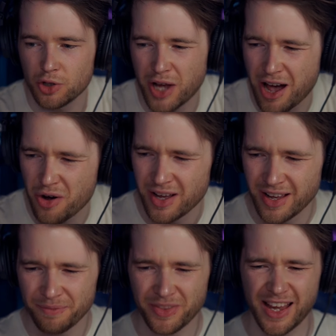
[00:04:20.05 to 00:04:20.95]
Look how
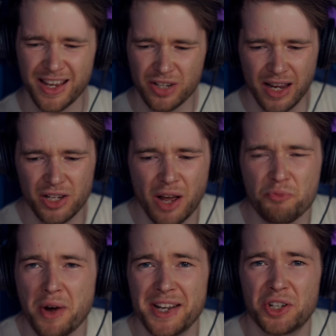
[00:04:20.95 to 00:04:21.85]
he's, he's like
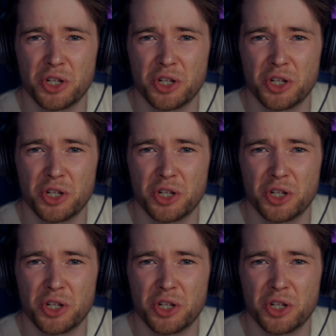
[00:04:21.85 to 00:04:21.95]
ready to